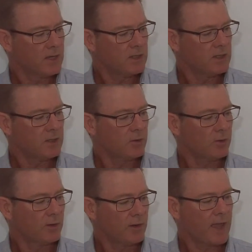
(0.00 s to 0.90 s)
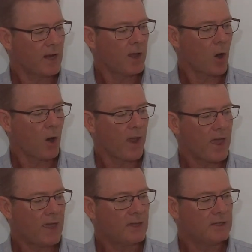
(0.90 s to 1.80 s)

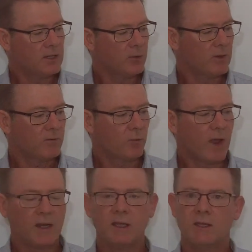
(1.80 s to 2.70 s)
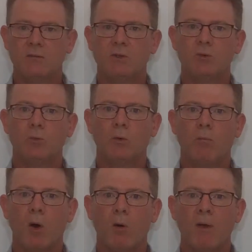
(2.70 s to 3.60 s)
NIRA, near-infrared individual
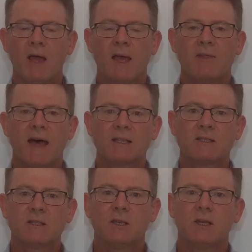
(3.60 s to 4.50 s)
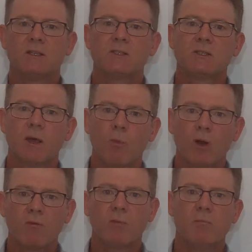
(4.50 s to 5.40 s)
bulb. That's
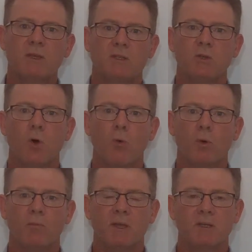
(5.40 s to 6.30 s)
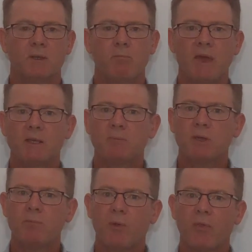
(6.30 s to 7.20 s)
somewhat of a misnomer because it makes
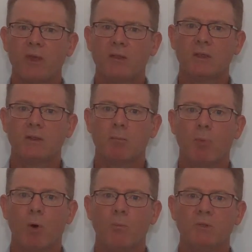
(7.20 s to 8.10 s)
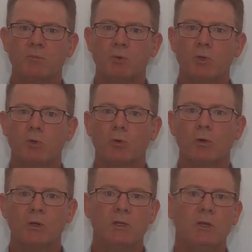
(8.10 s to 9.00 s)
people think that the bulb is
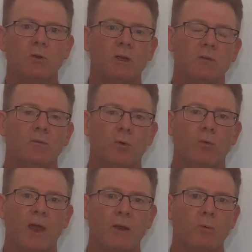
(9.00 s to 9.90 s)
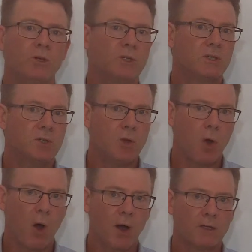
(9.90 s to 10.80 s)
pure near-infrared, which it's
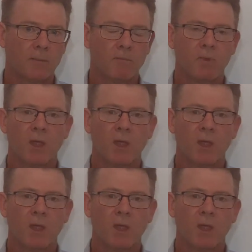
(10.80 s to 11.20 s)
not.